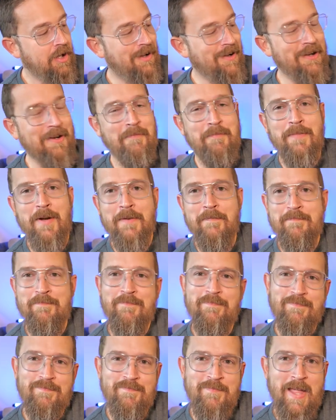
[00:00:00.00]
Uh, but
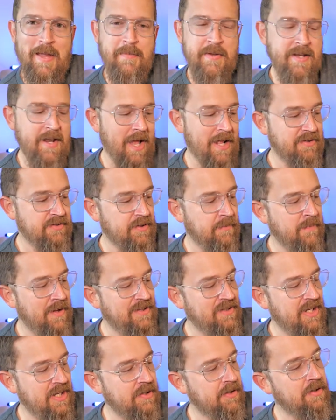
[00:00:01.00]
maybe not so
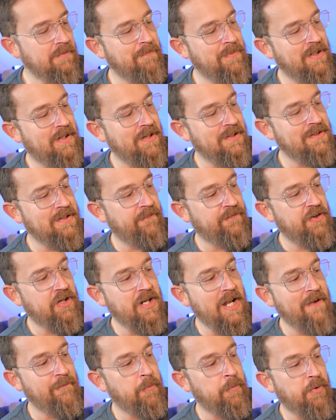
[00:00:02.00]
much either, because if you're
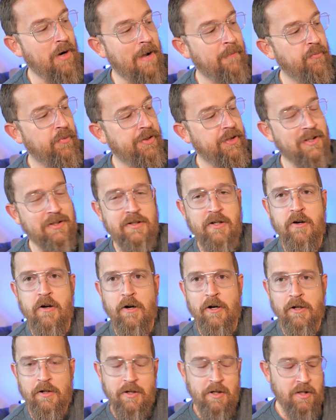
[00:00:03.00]
going to have a problem with the
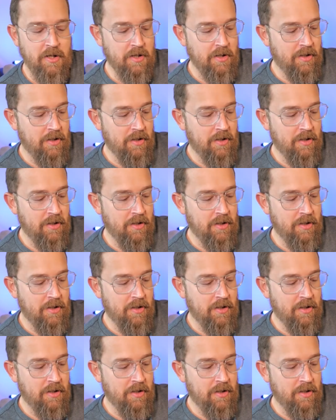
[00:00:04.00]
guitar,